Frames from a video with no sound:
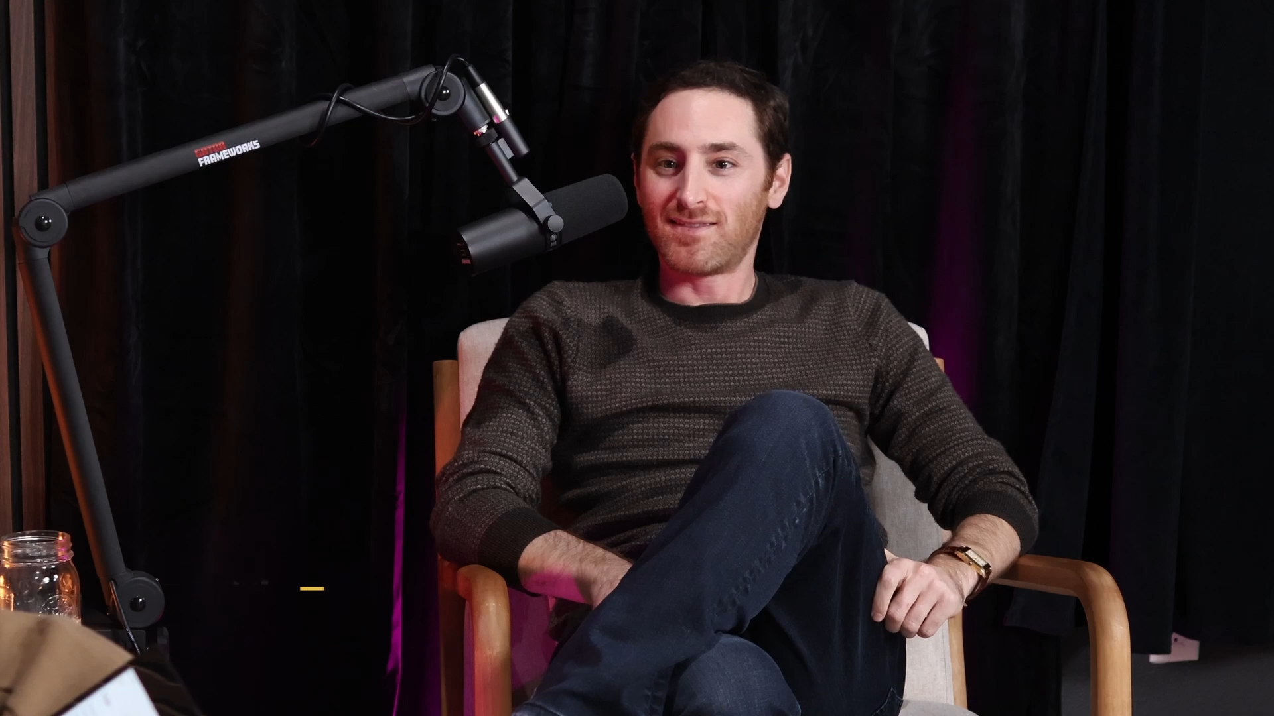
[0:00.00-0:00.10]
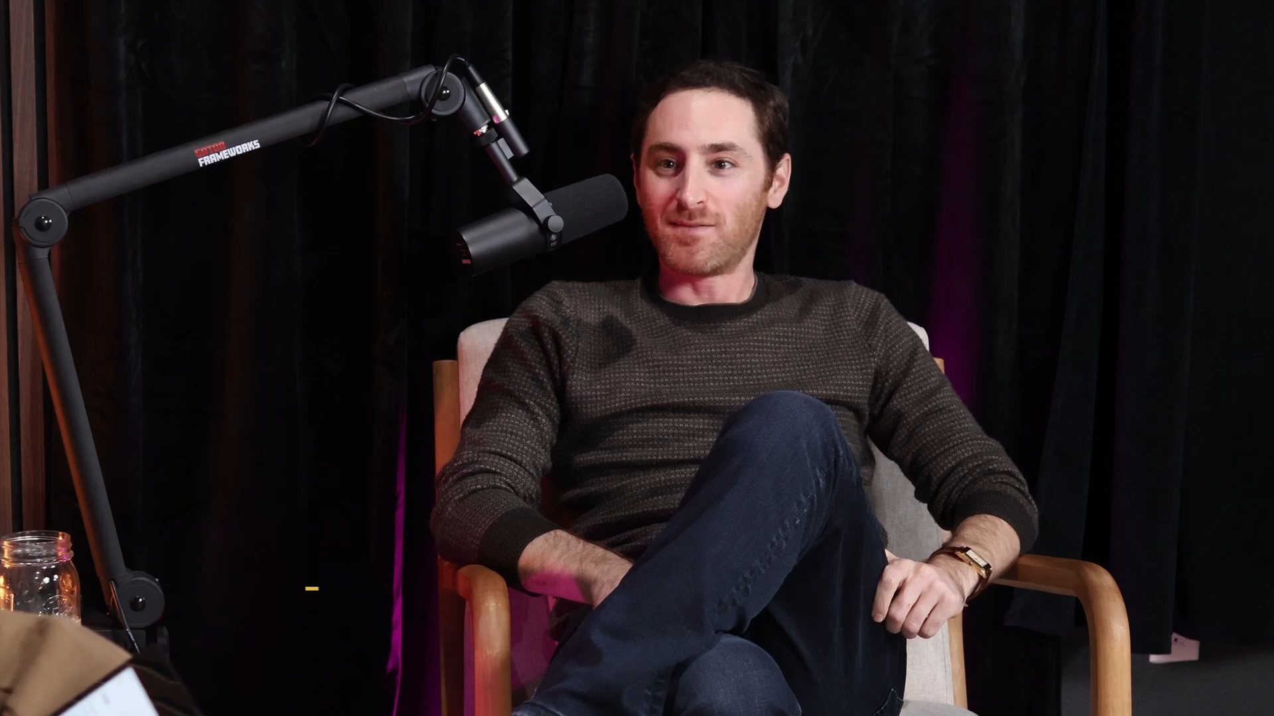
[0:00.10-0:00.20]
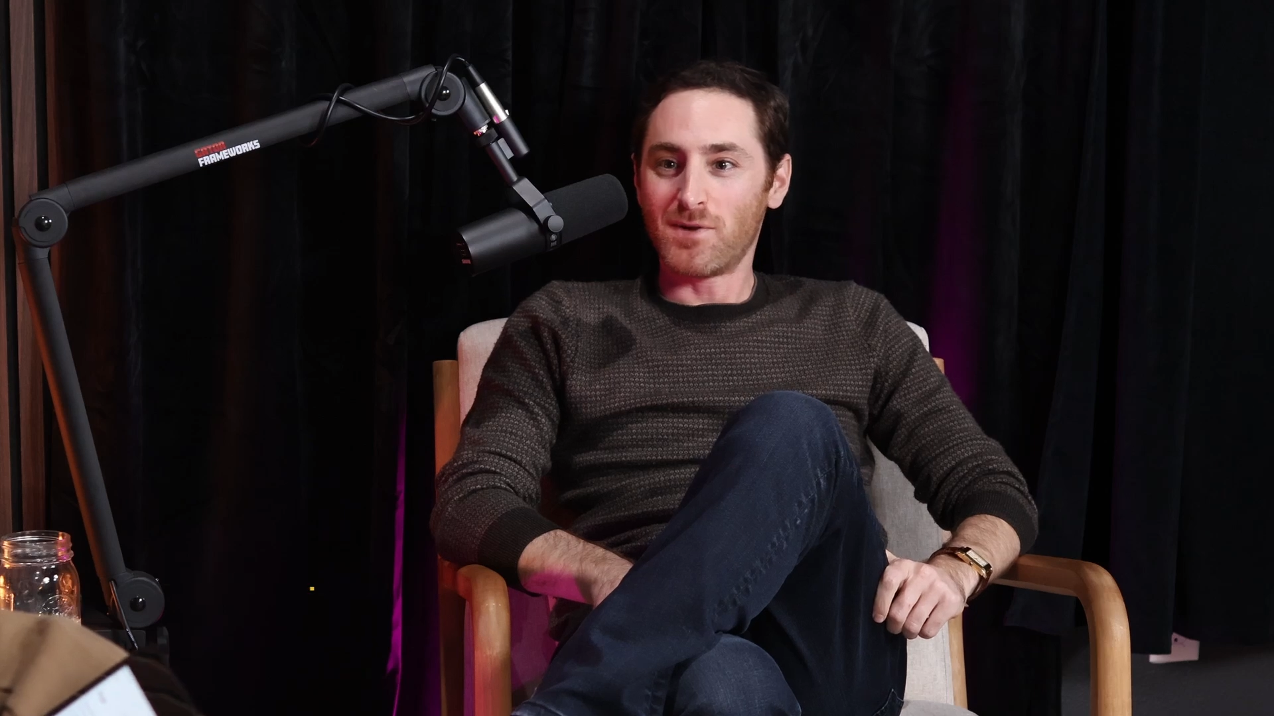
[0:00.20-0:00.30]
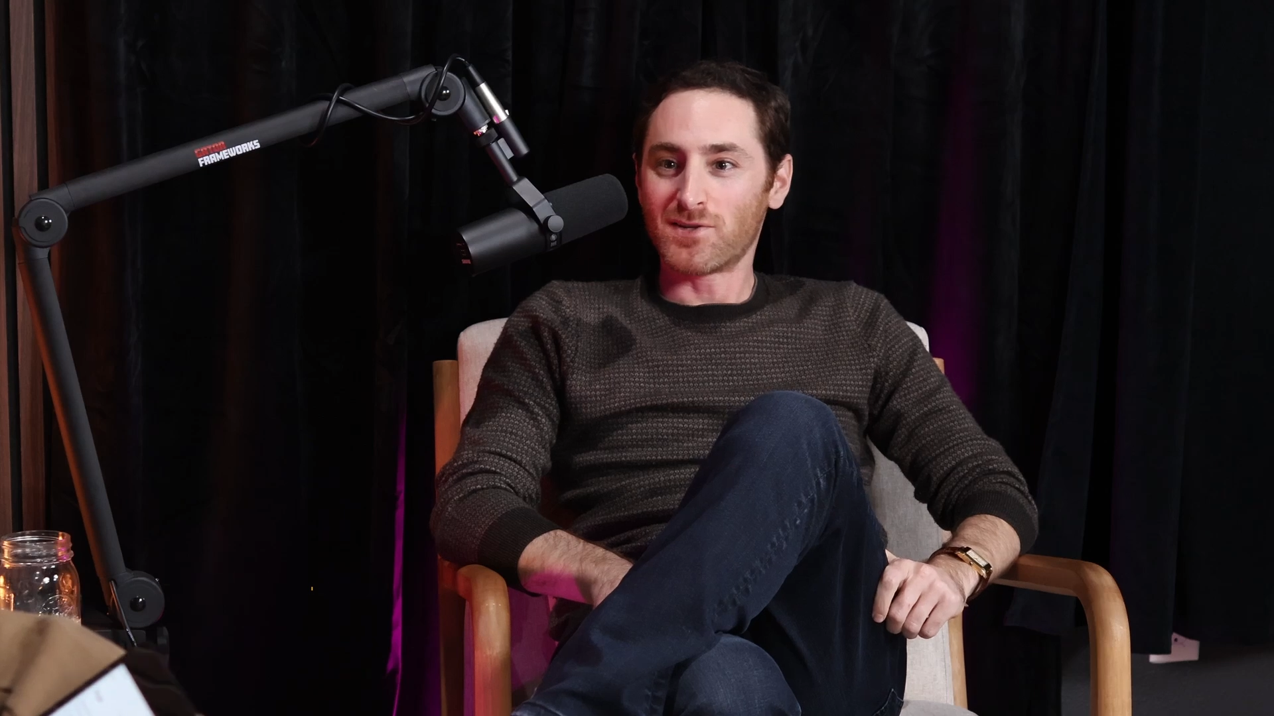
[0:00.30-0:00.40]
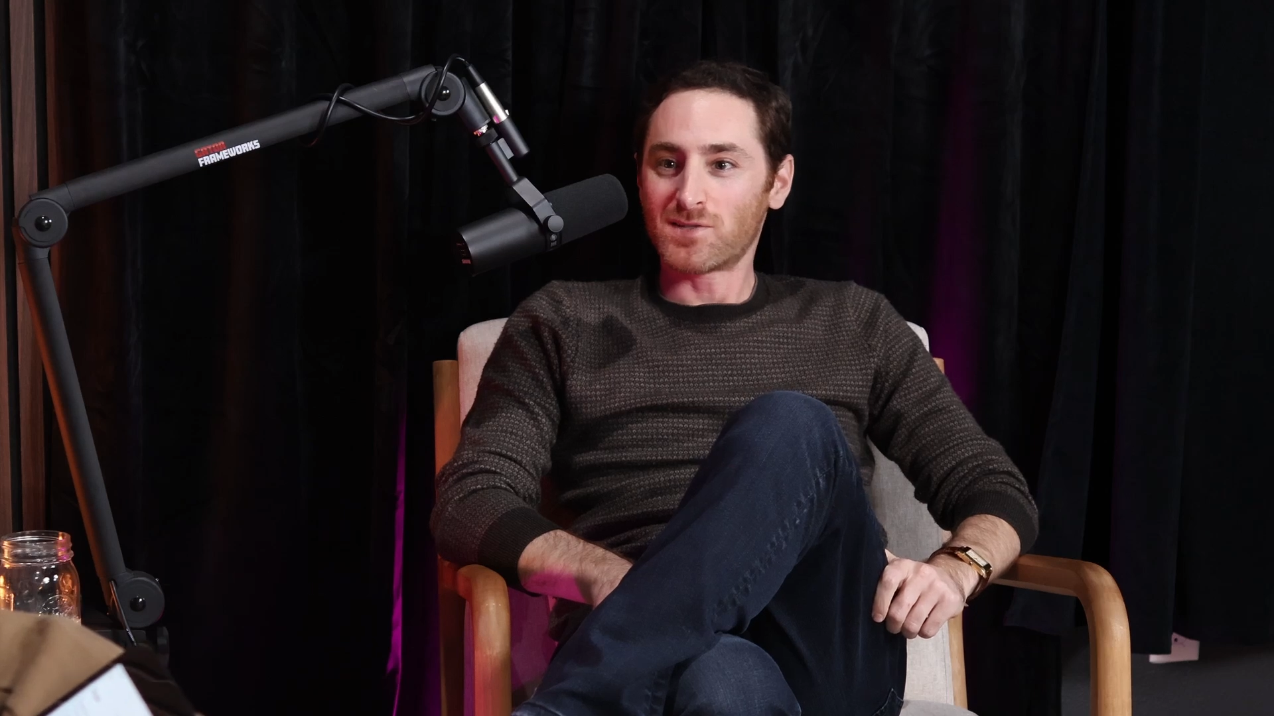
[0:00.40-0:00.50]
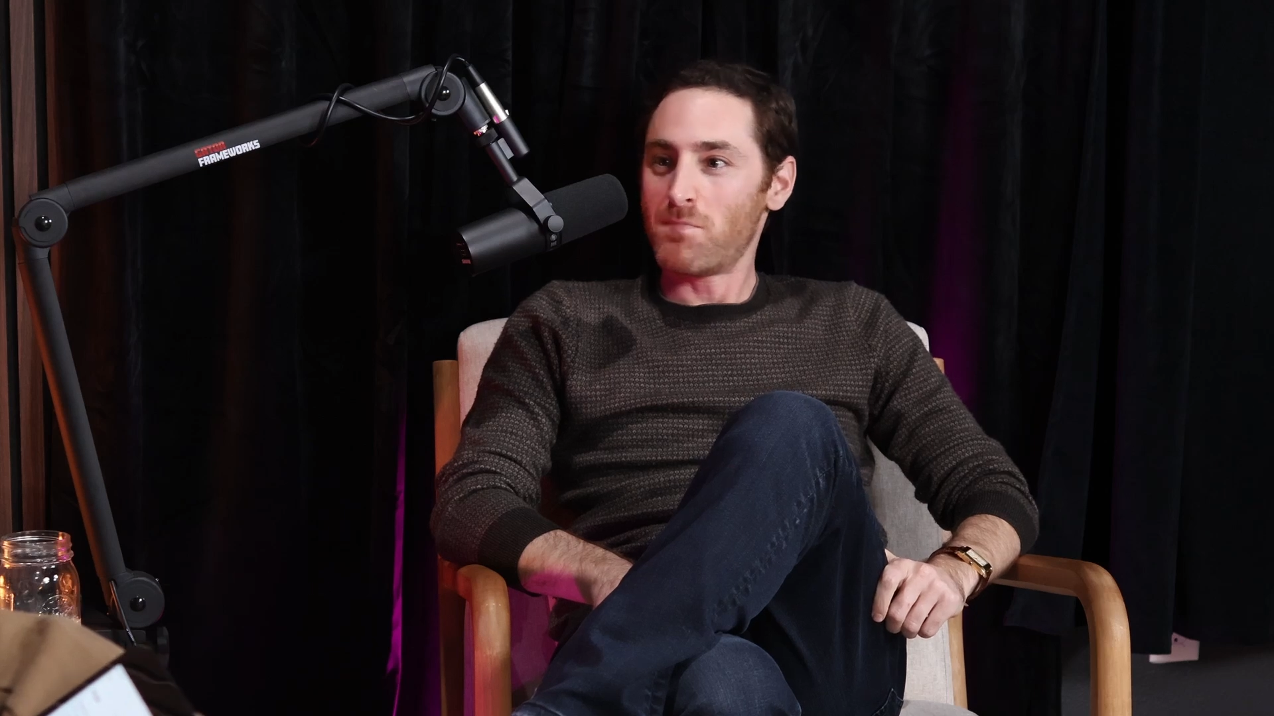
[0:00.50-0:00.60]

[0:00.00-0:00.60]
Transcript: the most